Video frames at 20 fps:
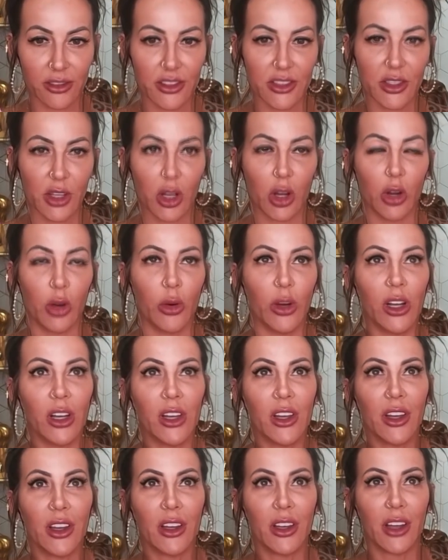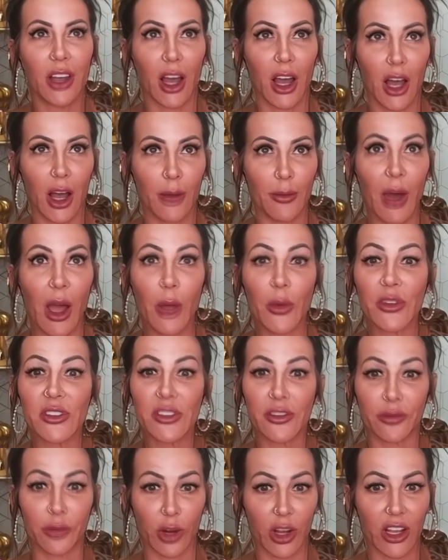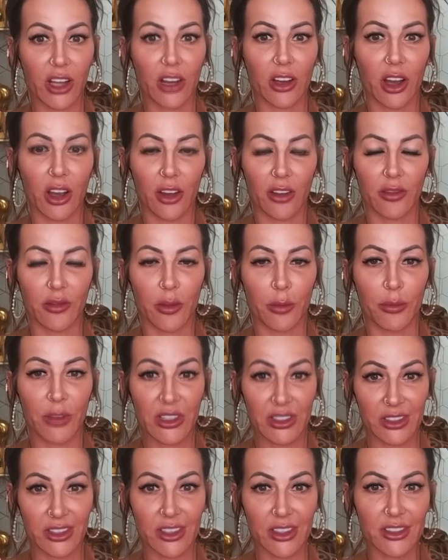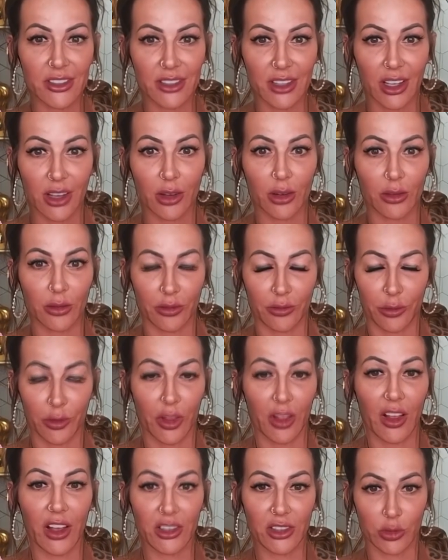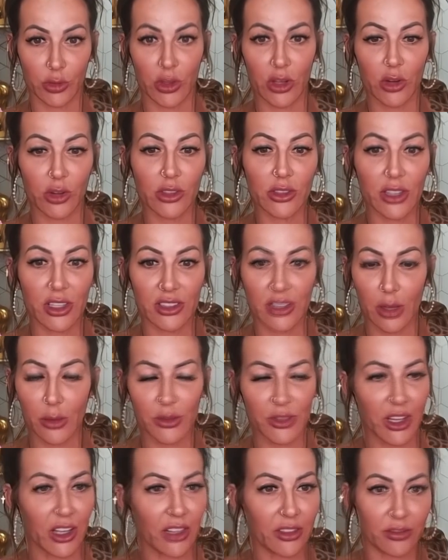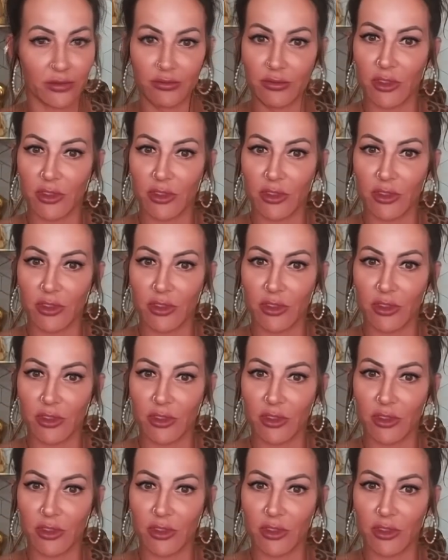So I was afraid of business for the last 3 years because I was like,